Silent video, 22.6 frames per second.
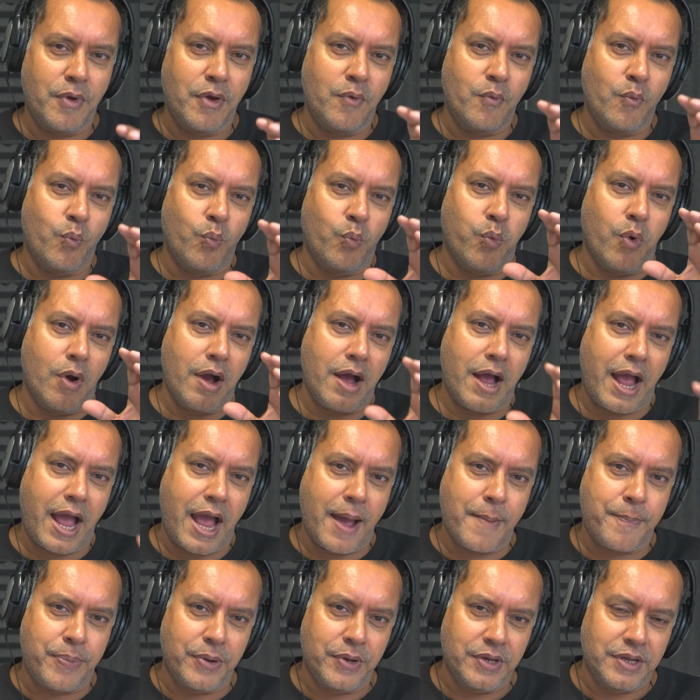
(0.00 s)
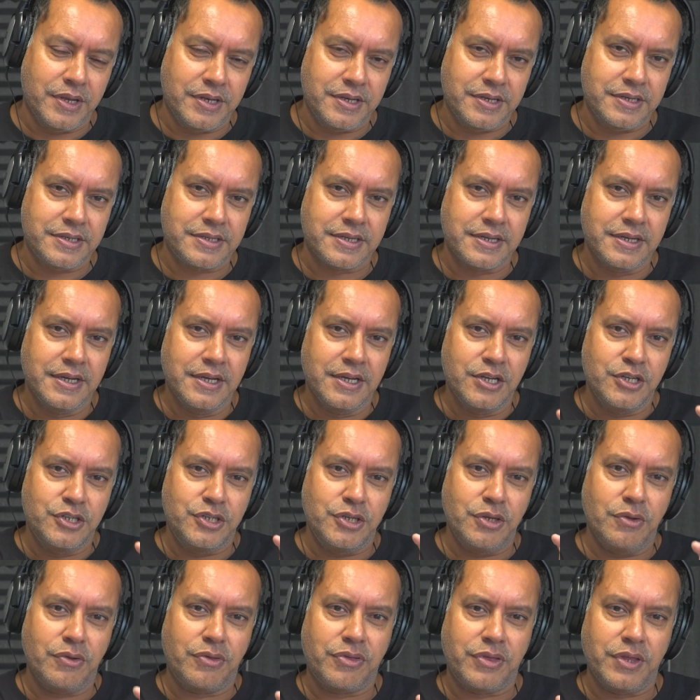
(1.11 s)
What happened, do
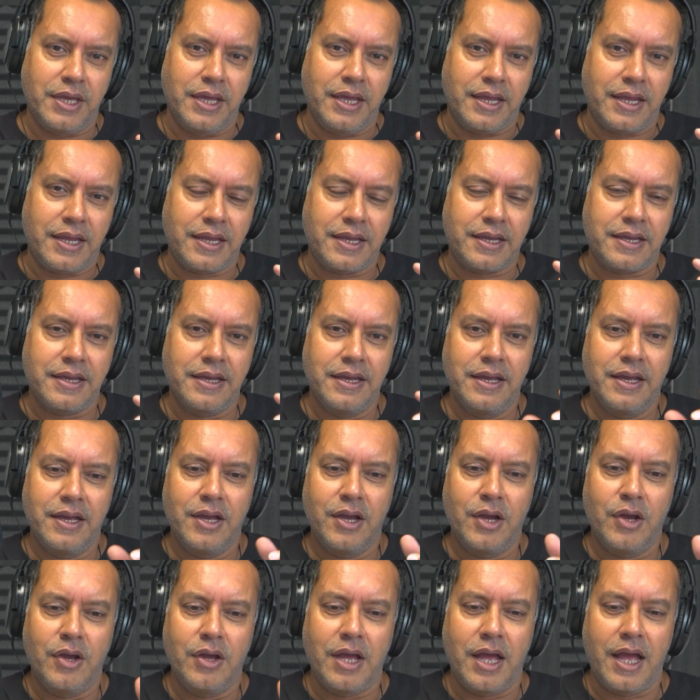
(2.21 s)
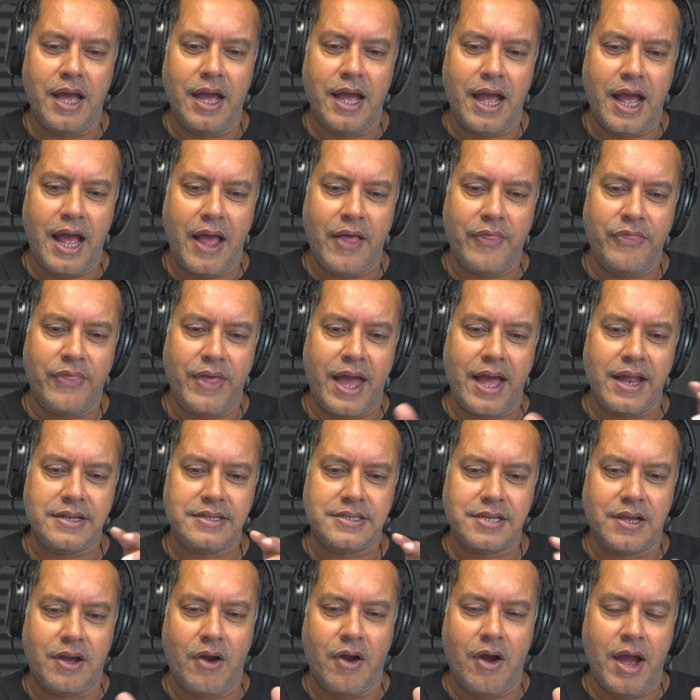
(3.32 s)
you think, at that
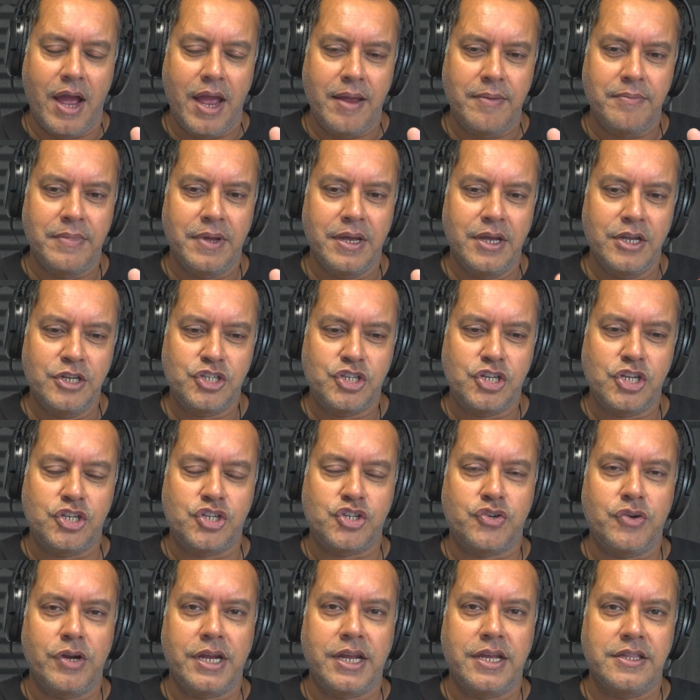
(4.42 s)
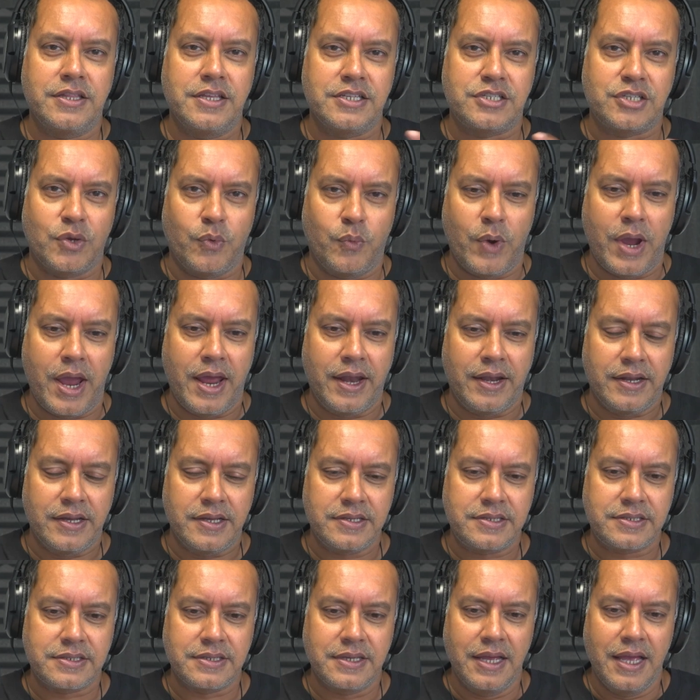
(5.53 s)
time to trigger this
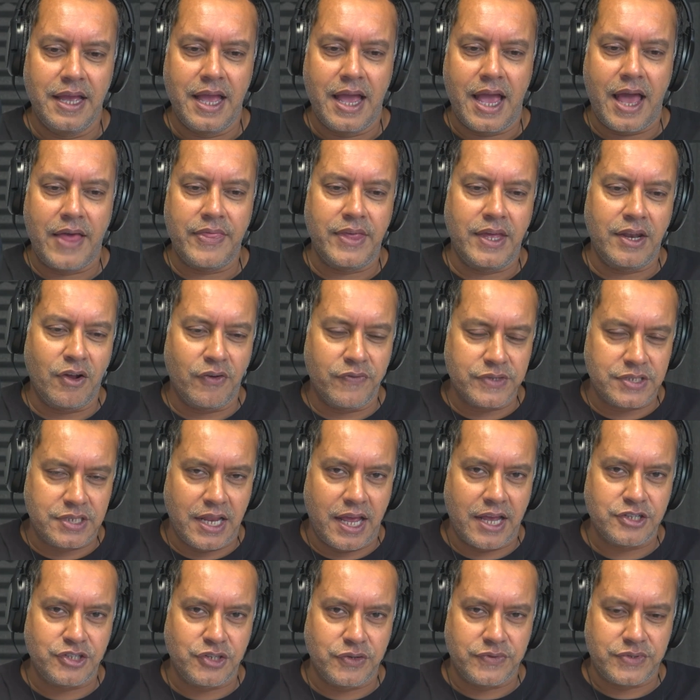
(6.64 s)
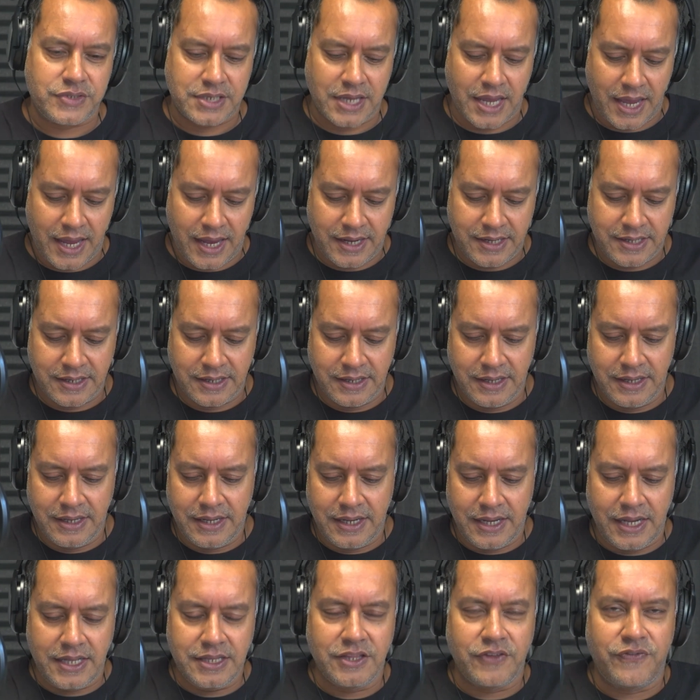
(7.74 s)
awareness? And then obviously, as you've said,
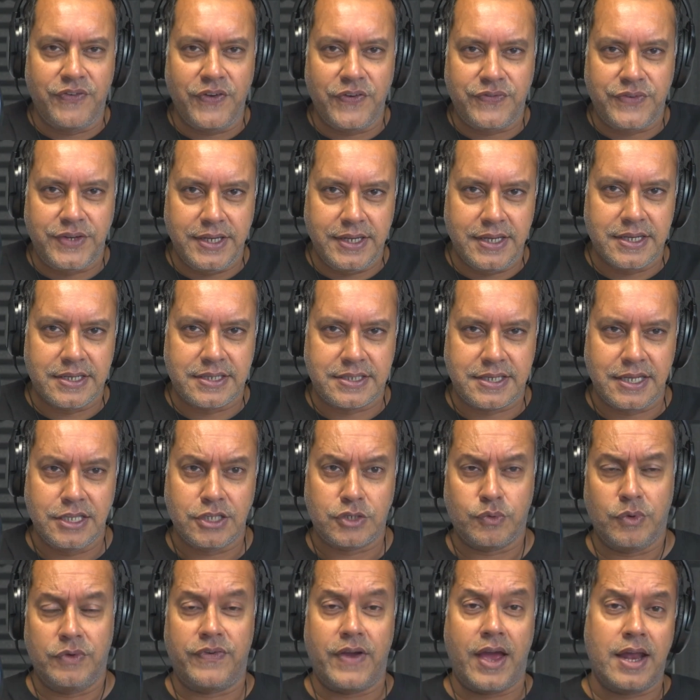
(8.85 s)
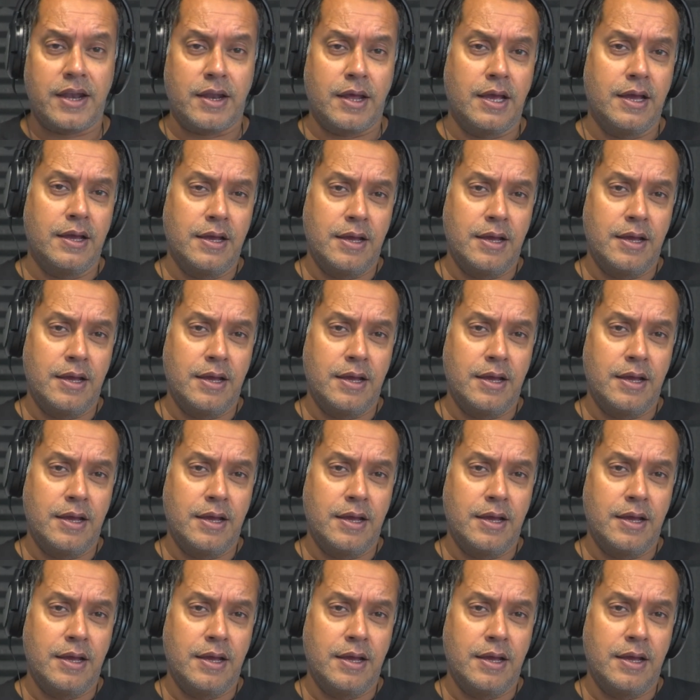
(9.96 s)
in the 50 years since, we've had a